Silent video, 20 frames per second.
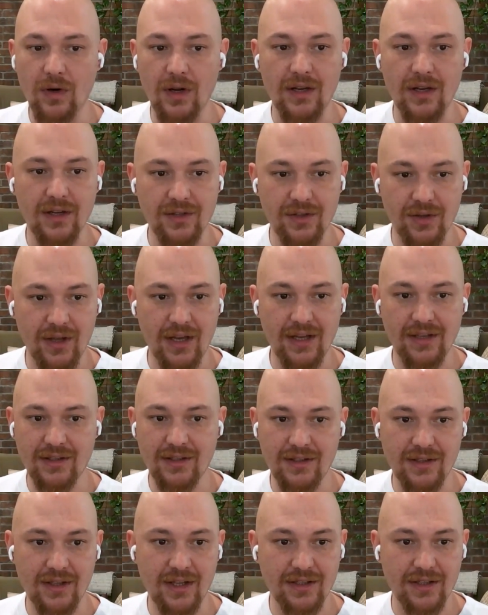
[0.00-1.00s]
And so
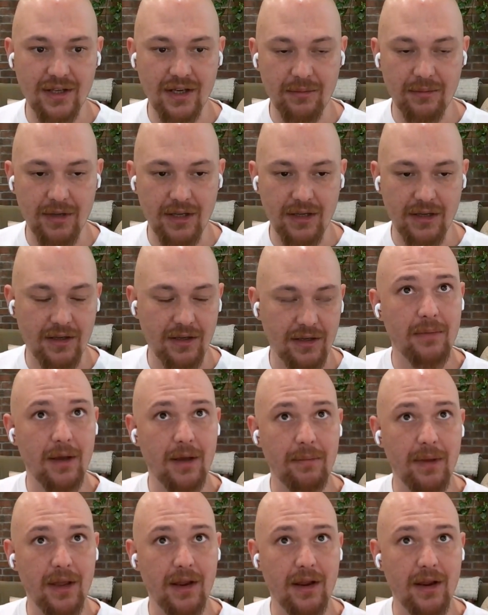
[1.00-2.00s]
that's going to be
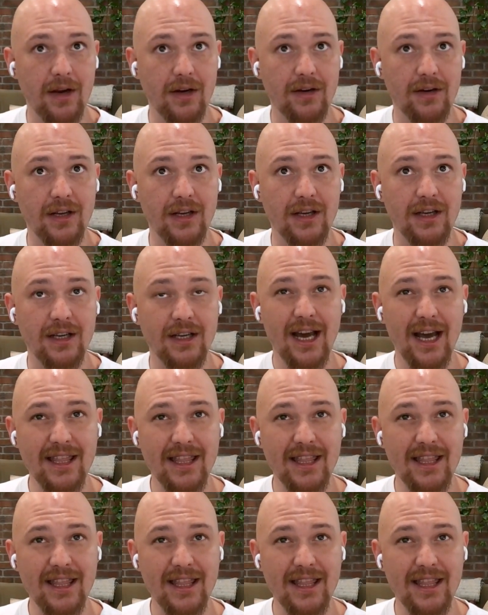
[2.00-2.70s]
a big area.